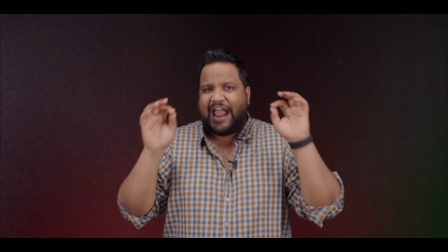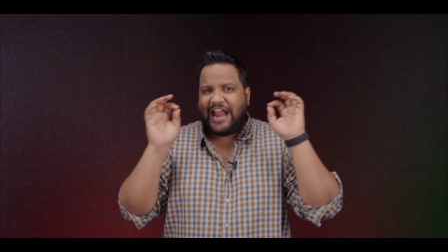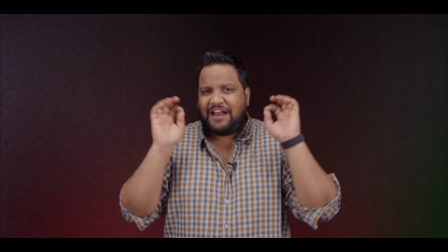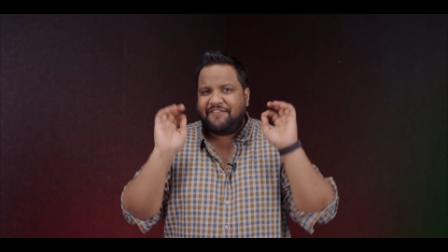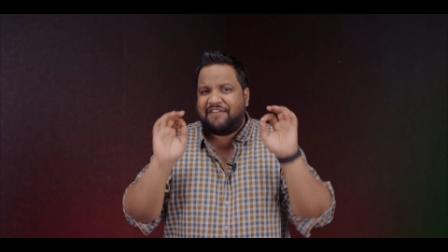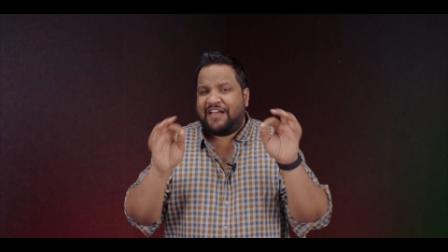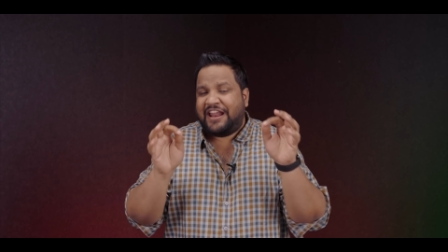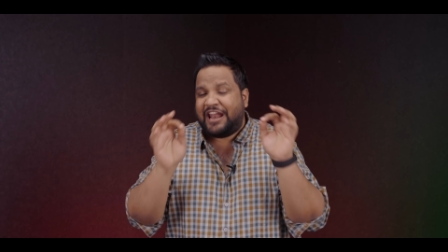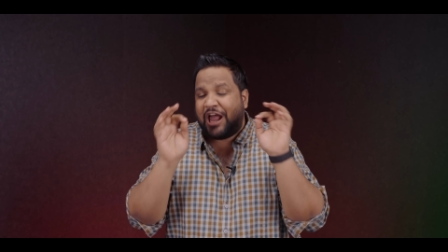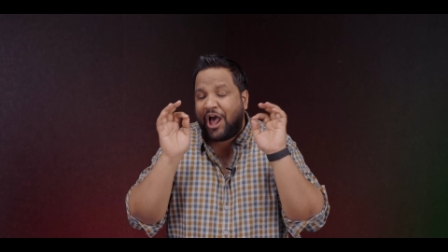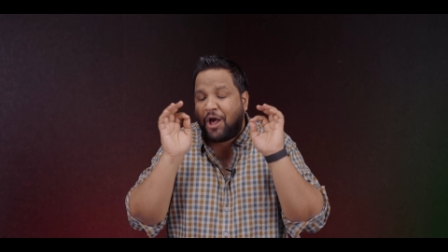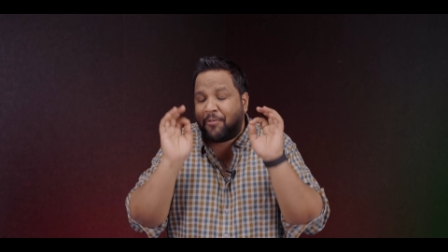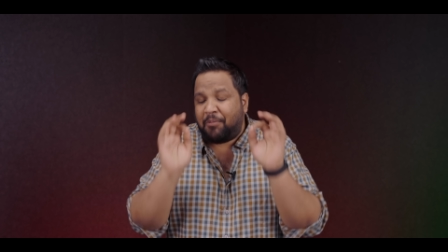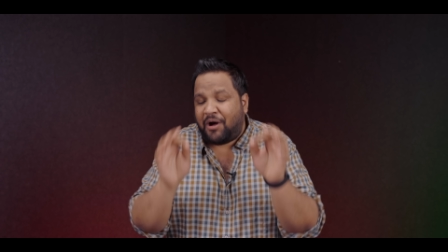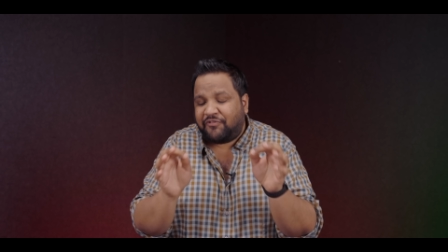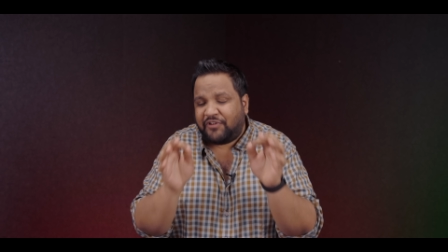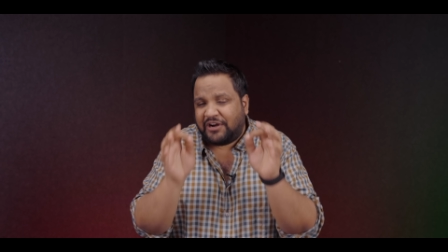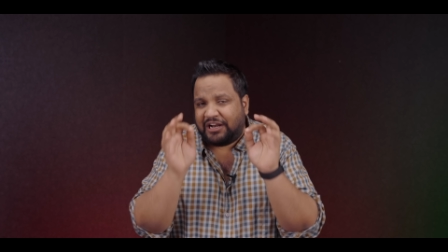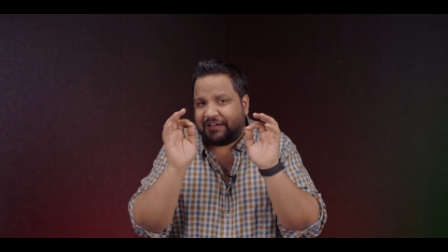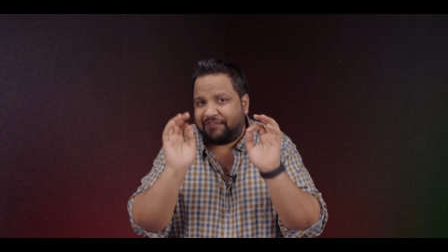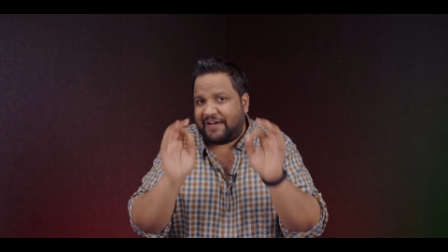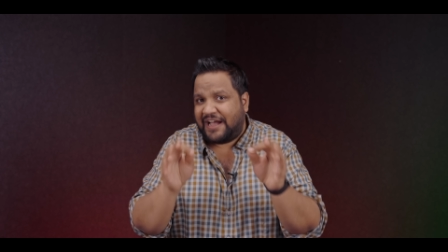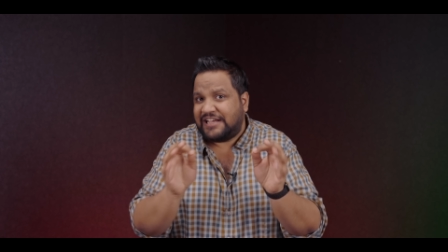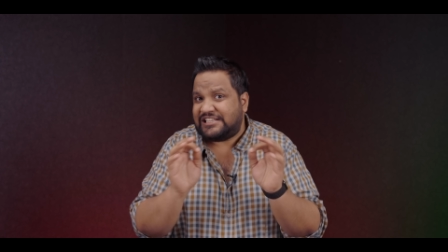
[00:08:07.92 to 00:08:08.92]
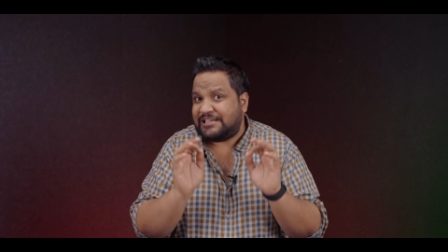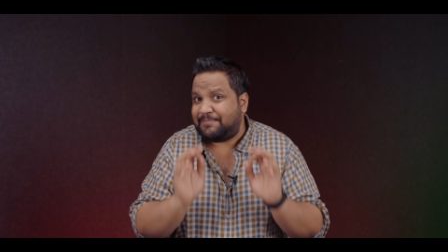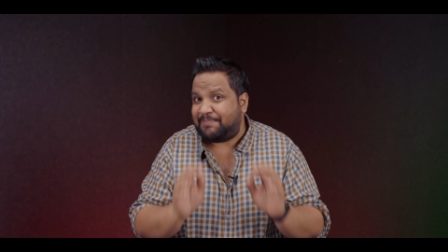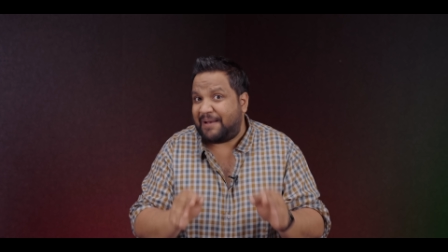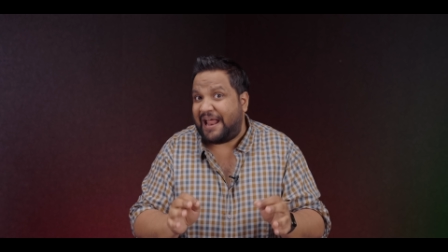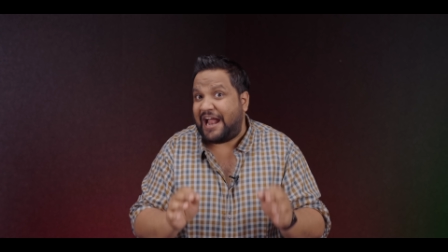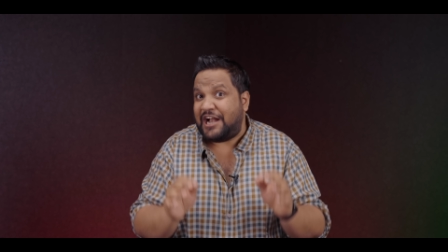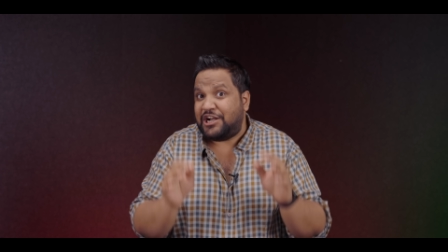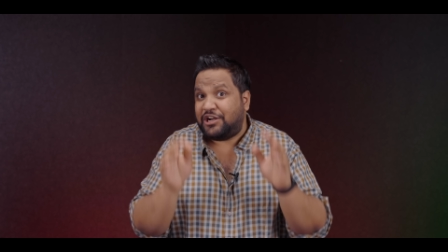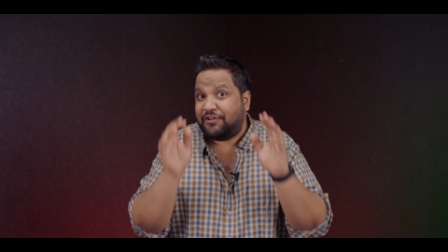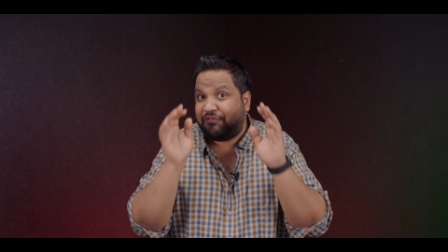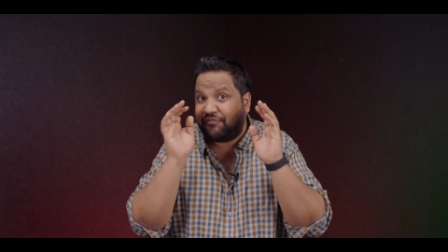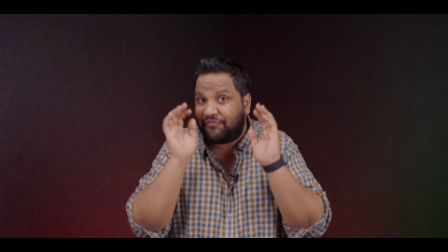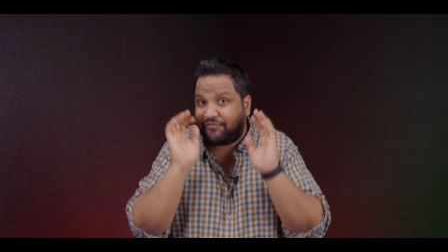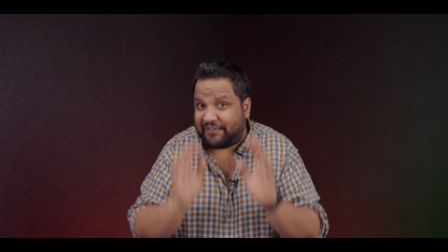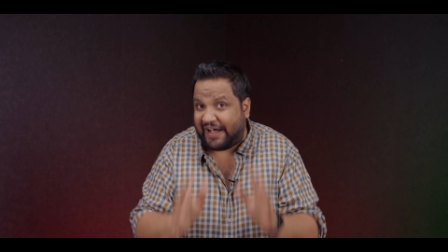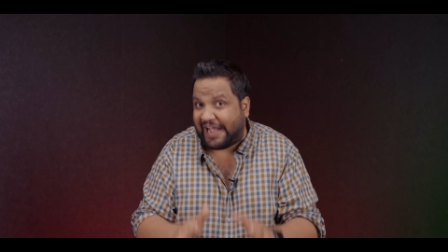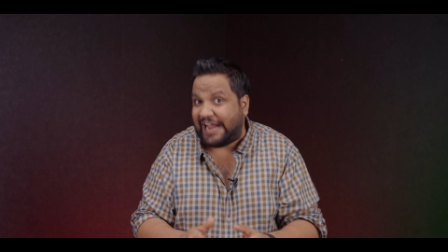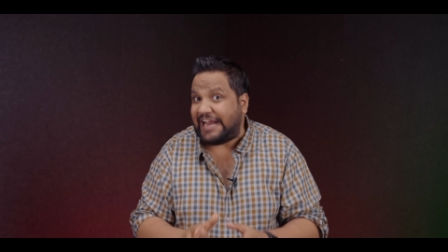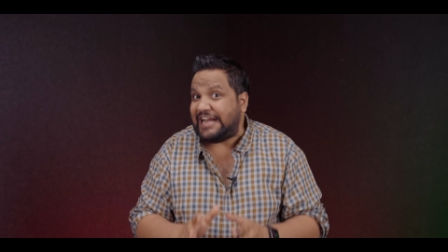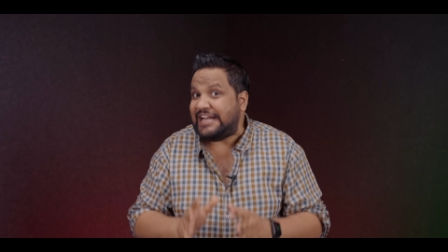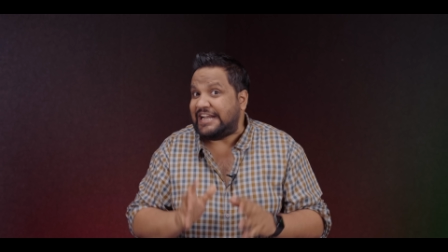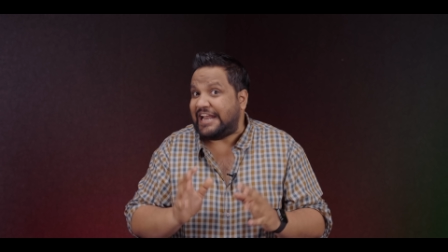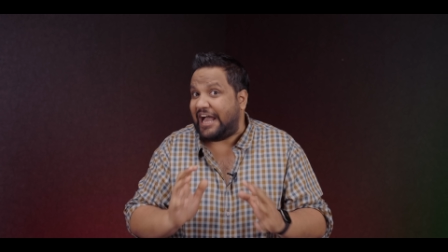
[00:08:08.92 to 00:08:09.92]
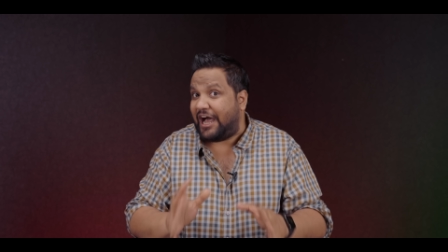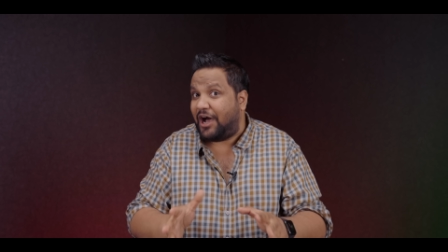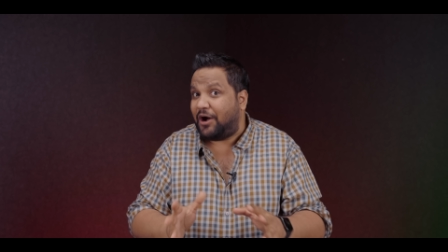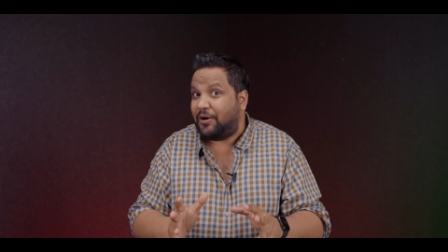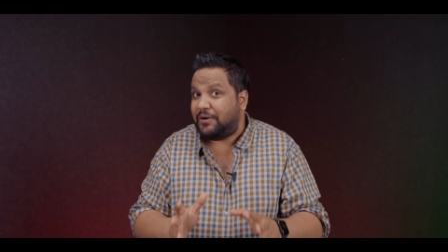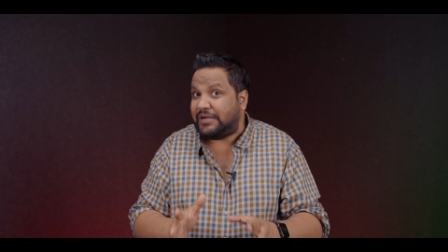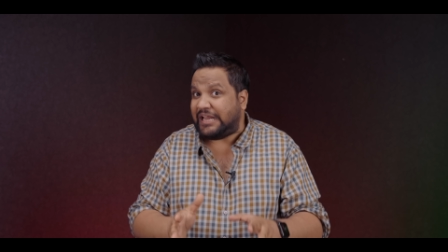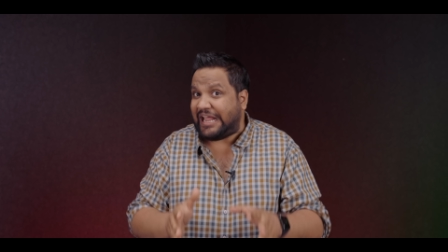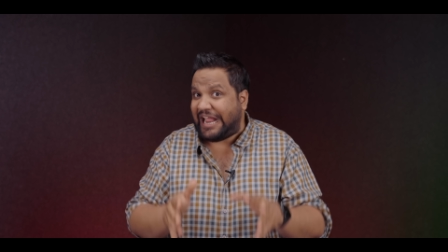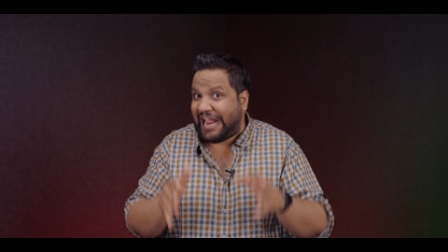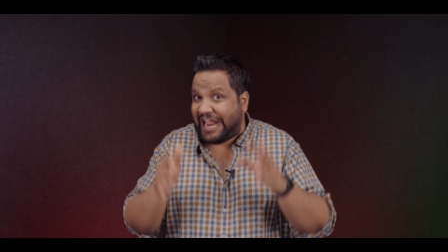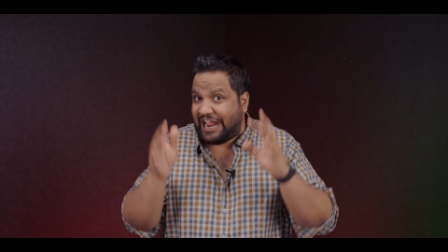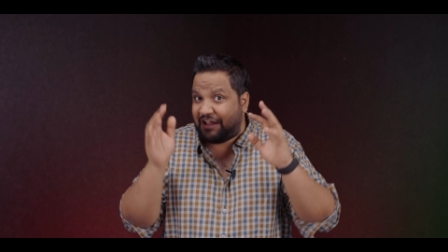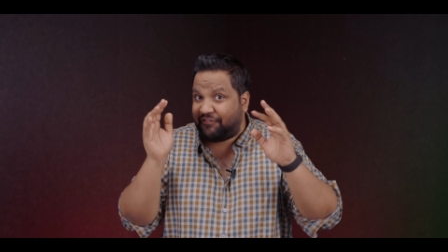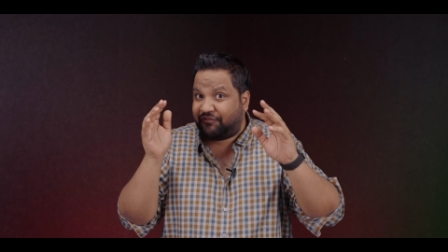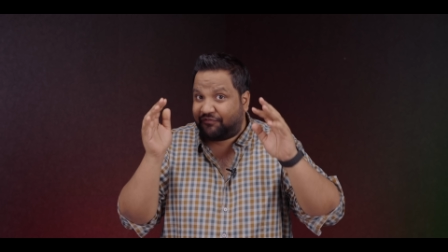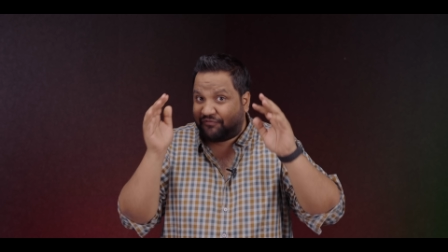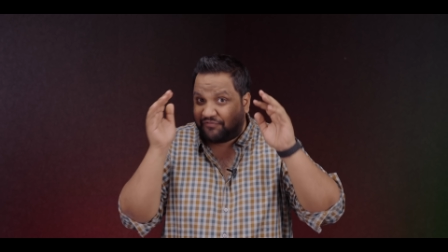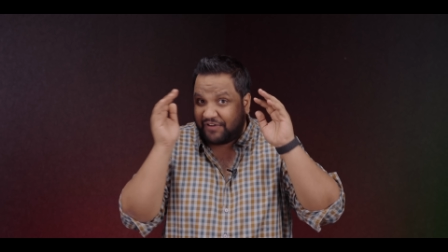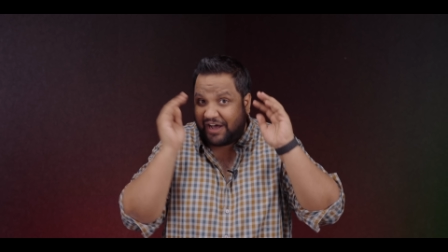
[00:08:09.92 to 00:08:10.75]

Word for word: anyway, now I'm off to devise a plan to find out if